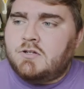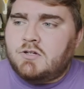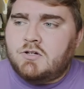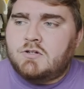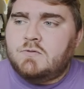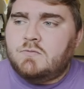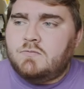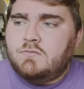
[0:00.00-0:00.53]

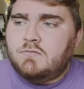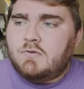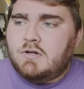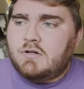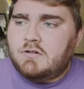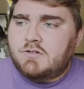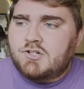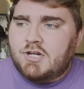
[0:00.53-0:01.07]
good
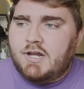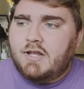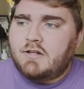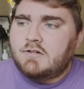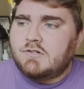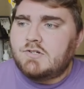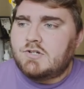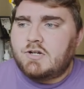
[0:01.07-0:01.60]

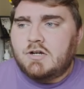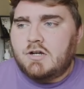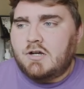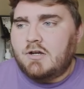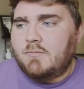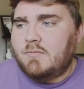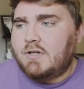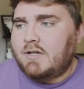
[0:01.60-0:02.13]
change,
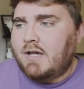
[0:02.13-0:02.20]
um,